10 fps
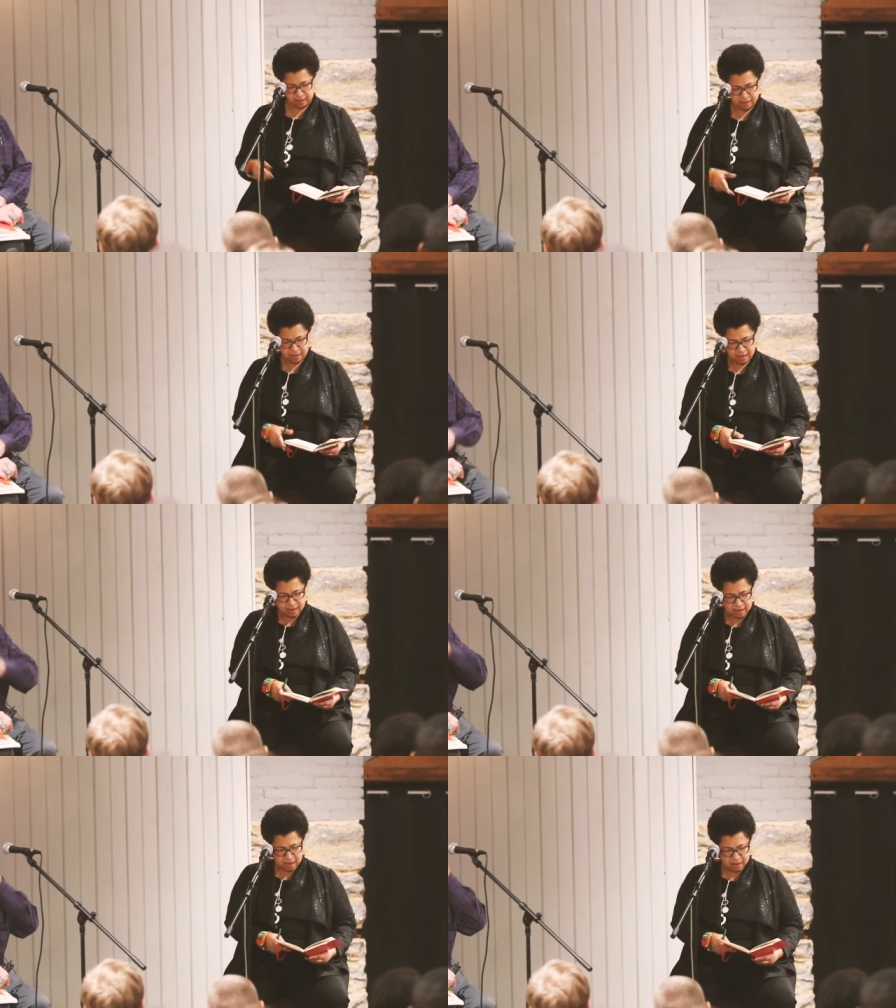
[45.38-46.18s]
and
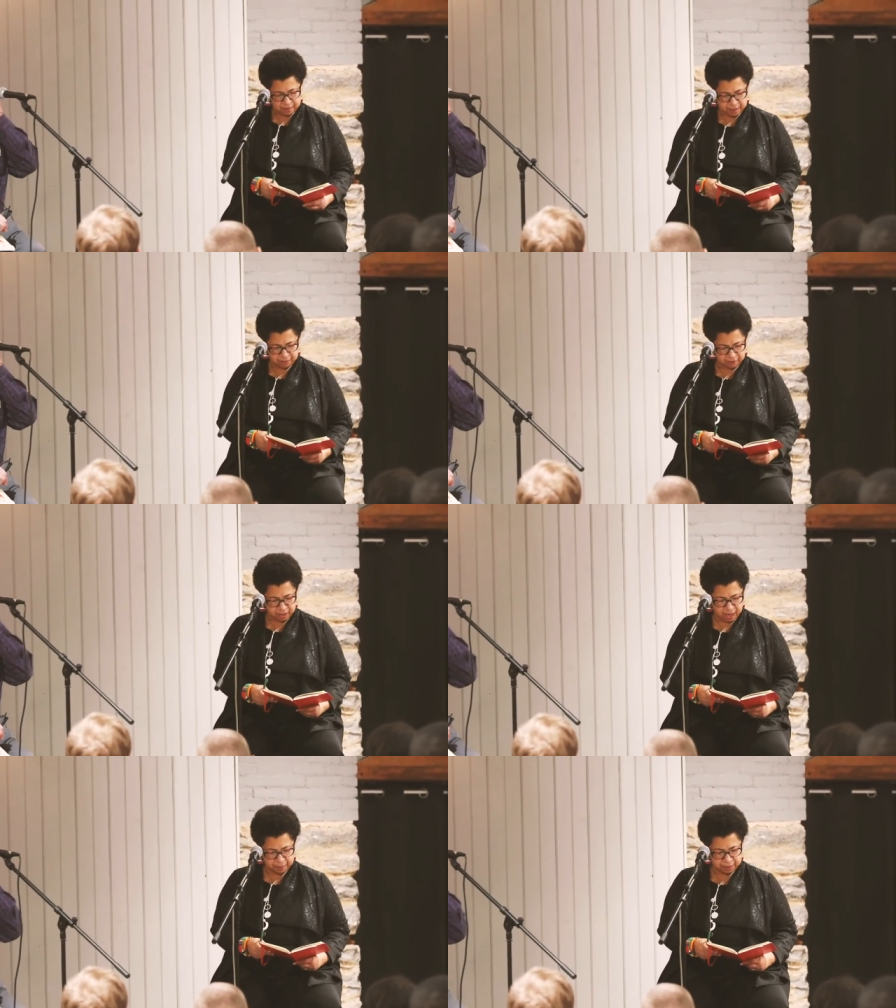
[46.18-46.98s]
um, I'm
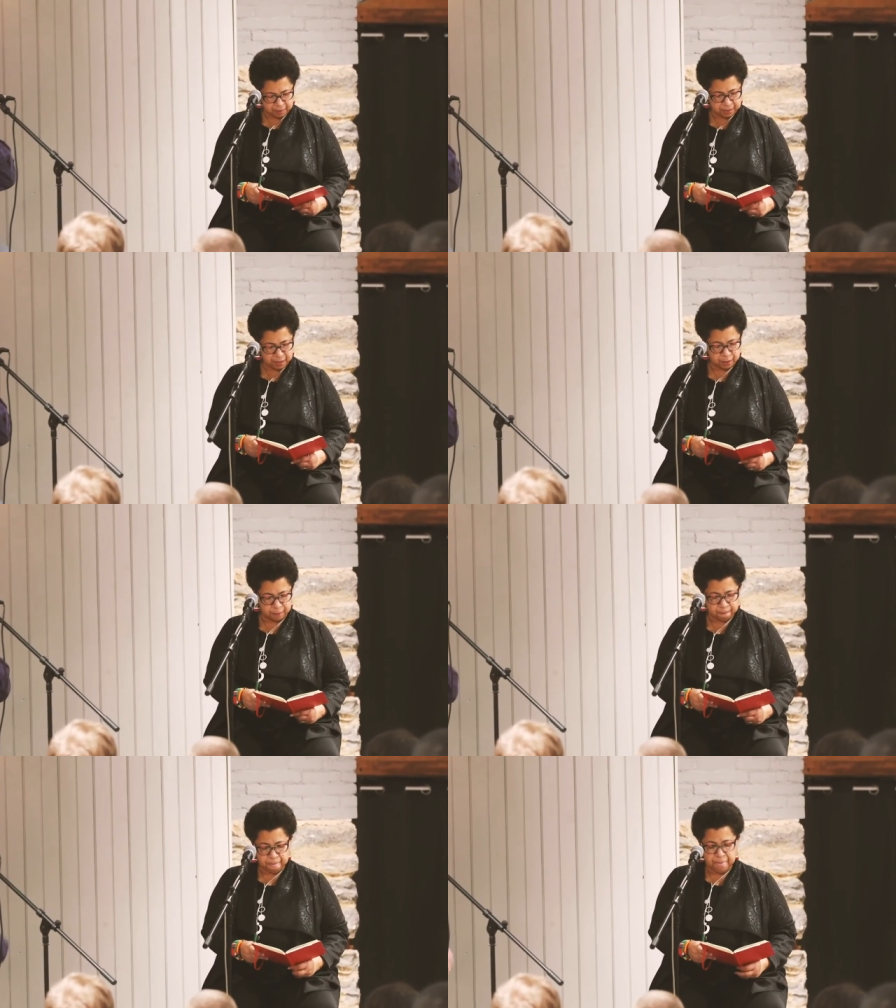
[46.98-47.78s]
very happy to be here.